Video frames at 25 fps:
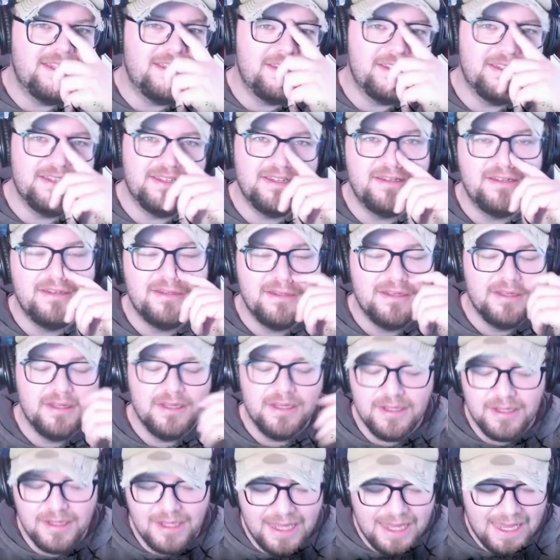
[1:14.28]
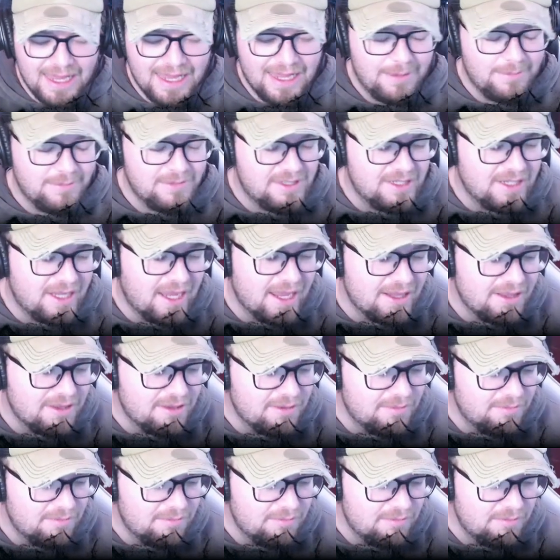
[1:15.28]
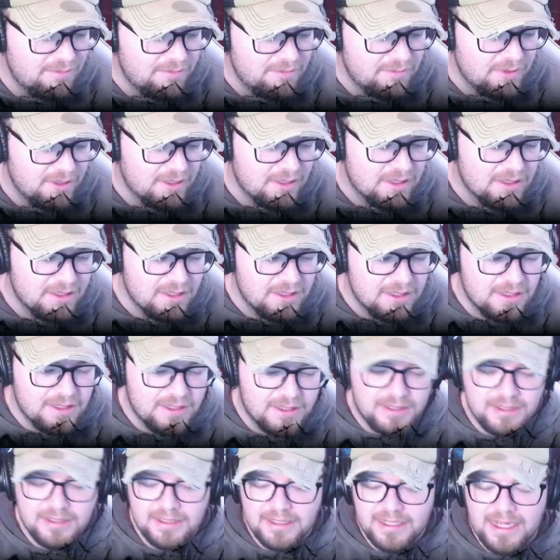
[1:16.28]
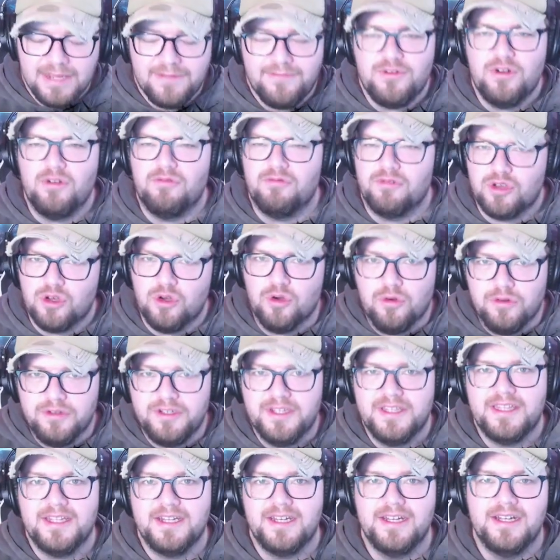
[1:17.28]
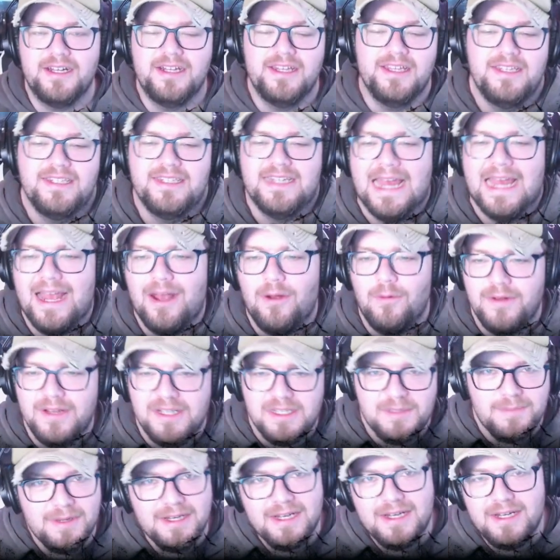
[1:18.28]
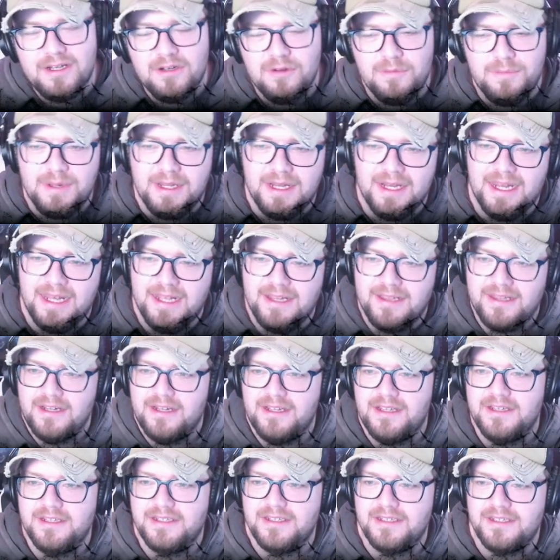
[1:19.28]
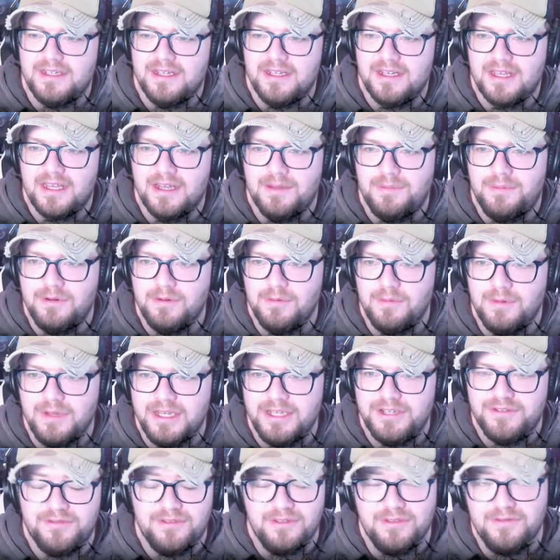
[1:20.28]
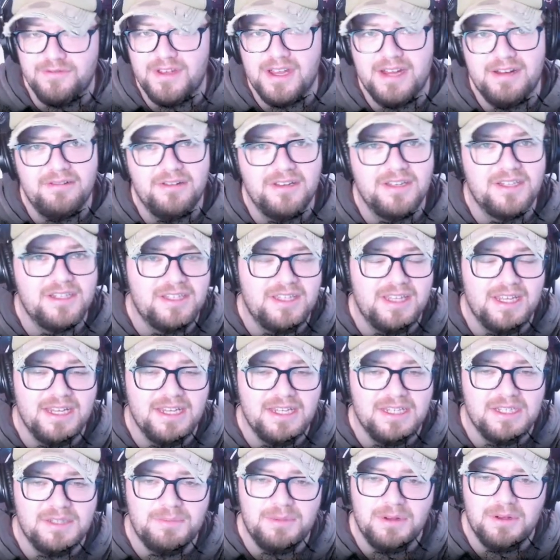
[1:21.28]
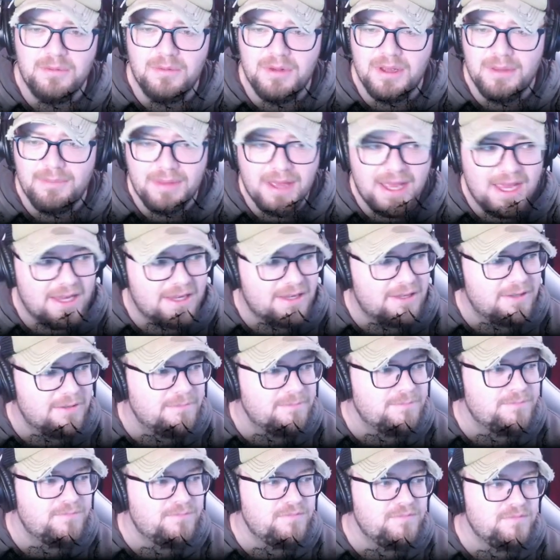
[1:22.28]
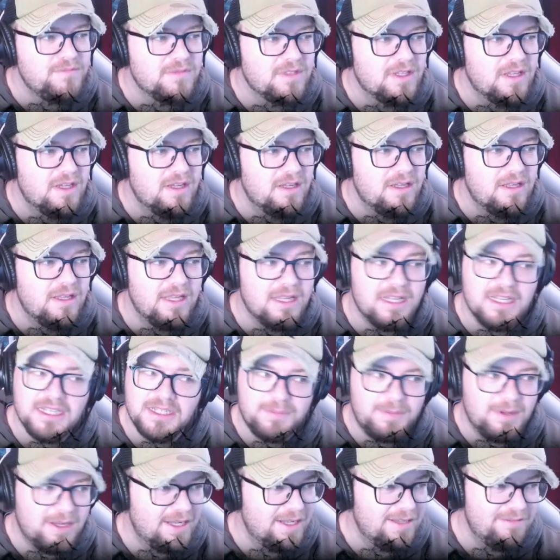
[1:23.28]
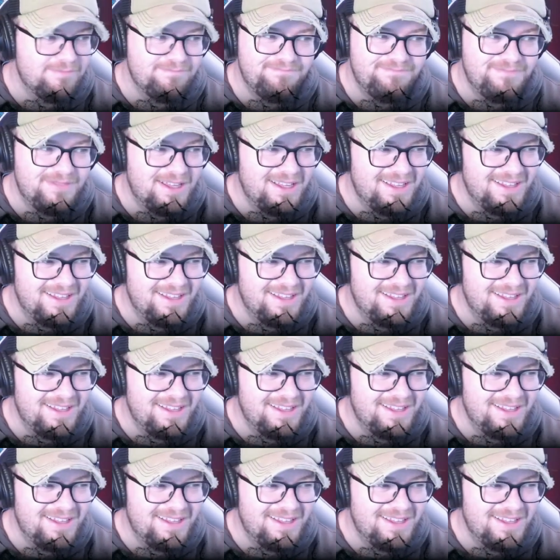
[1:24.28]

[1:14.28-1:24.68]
to aim to get them, if not recorded, then at least out. It's been a little bit late the last couple of weeks through various things, but we're back. It's been